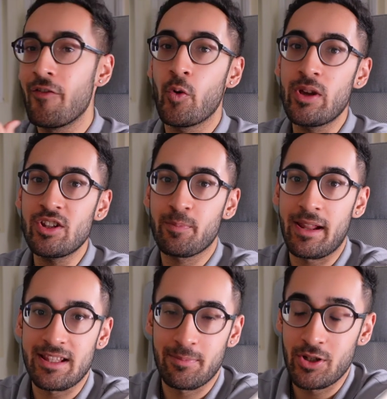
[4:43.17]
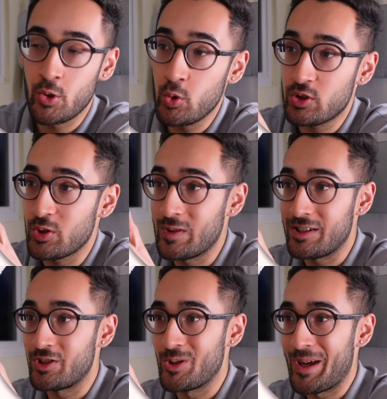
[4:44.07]
For each placement, you also
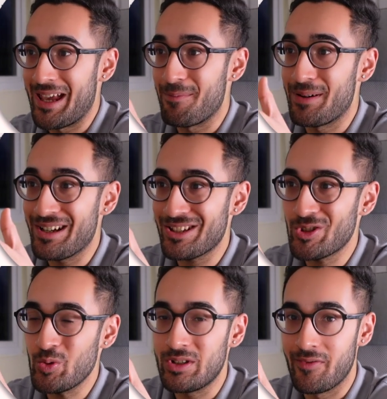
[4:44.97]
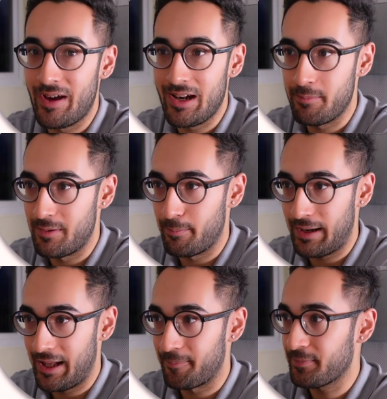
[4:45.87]
need to do a personal development
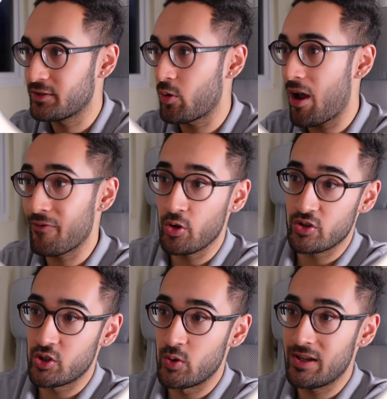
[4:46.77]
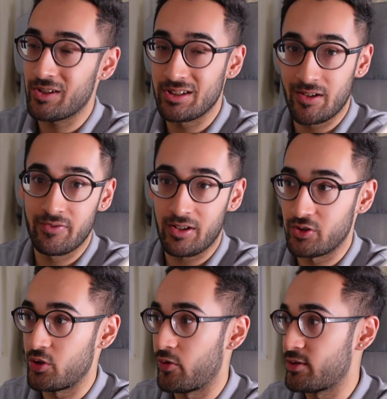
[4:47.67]
plan. So I've got 2 here because I've done
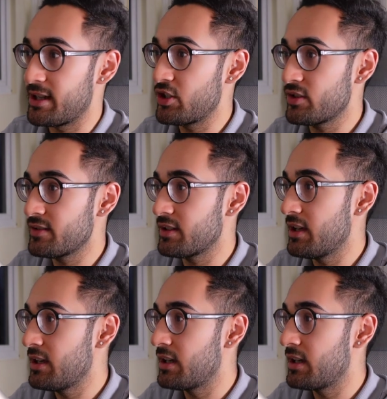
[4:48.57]
2 rotations.